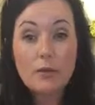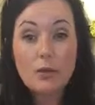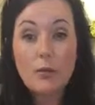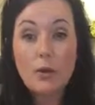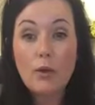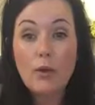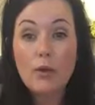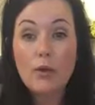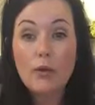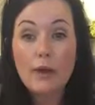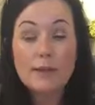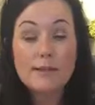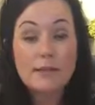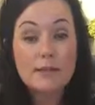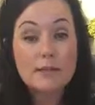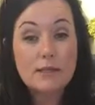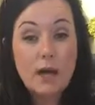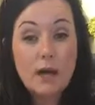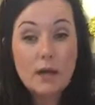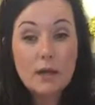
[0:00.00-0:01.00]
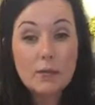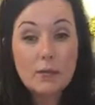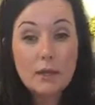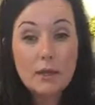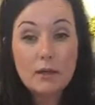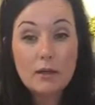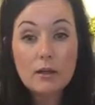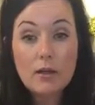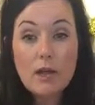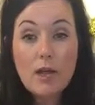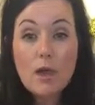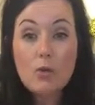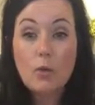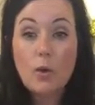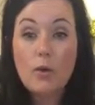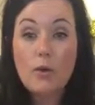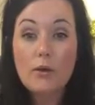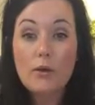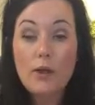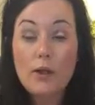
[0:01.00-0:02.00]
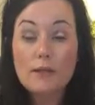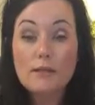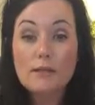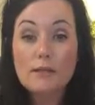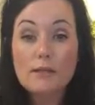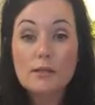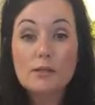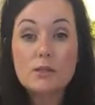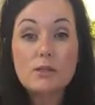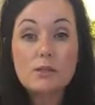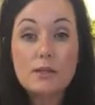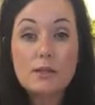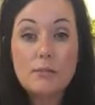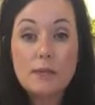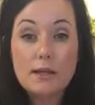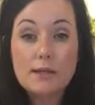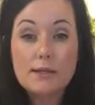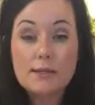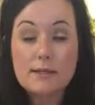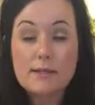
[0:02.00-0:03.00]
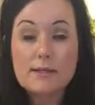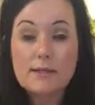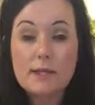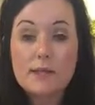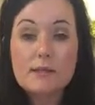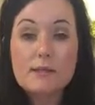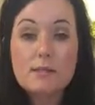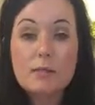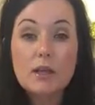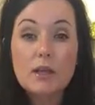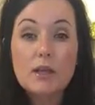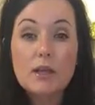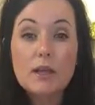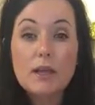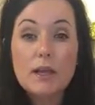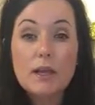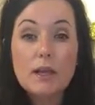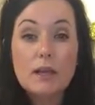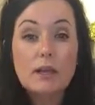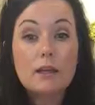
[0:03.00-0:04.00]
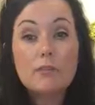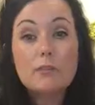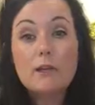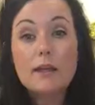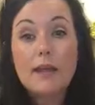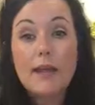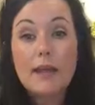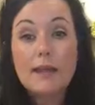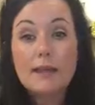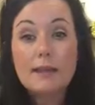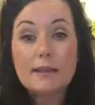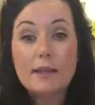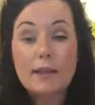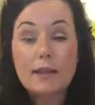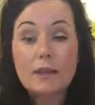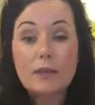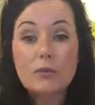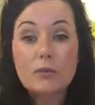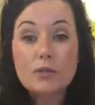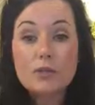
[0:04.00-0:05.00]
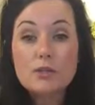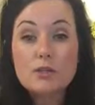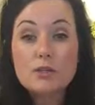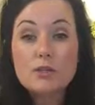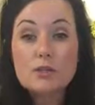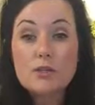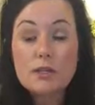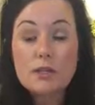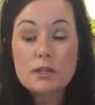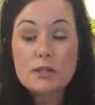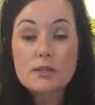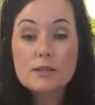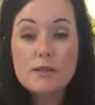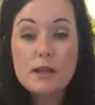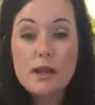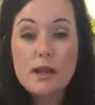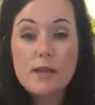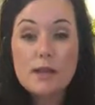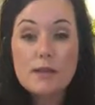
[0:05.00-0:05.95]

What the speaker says: Whether that's a document, whether that's a student-based assessment, it could be anything. It reduces